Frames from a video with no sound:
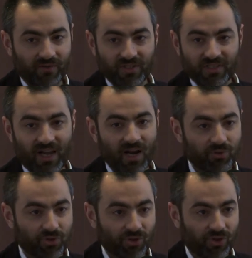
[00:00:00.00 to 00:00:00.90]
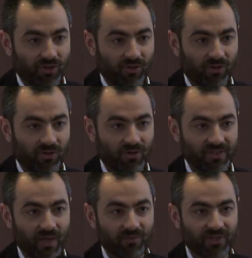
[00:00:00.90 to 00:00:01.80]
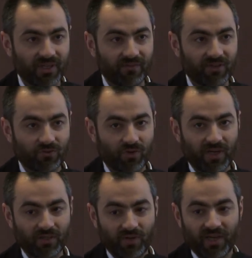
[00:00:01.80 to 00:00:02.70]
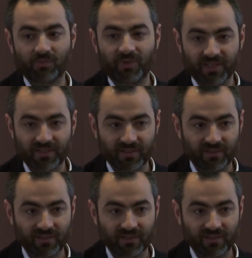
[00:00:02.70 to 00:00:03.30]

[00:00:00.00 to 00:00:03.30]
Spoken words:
have a sculpture or something which would like to express